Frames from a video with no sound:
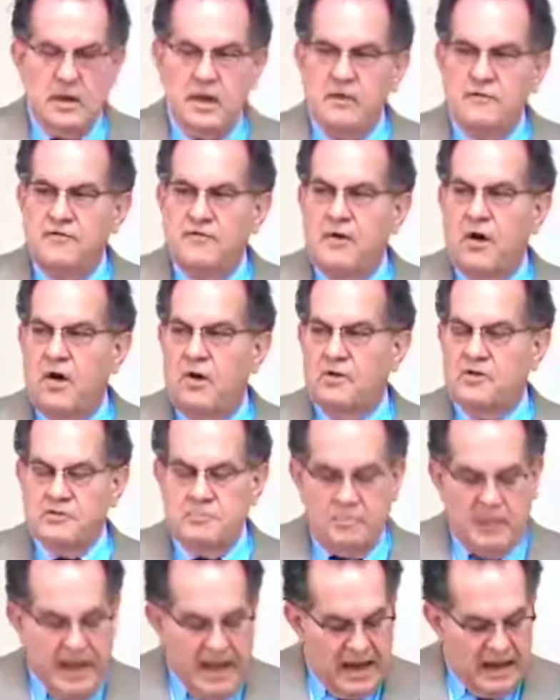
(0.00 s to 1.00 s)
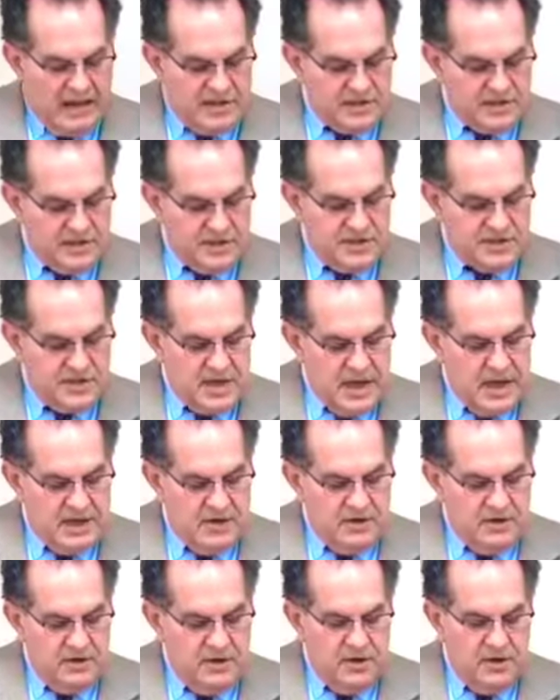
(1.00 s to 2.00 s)
and a false balance is
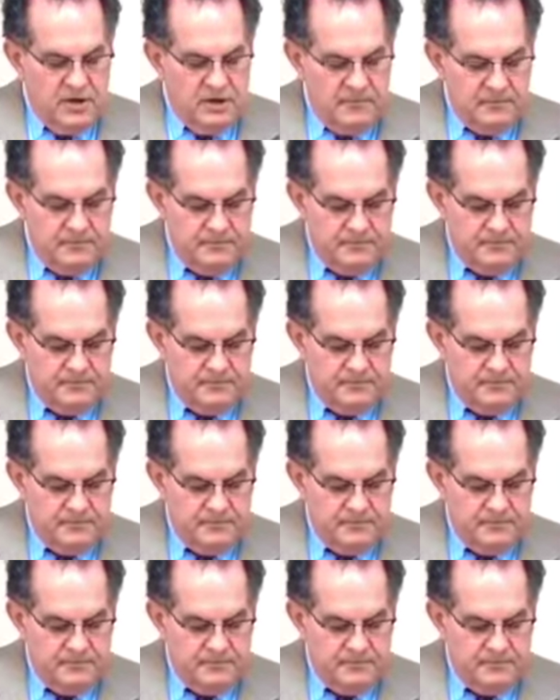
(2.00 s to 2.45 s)
not good.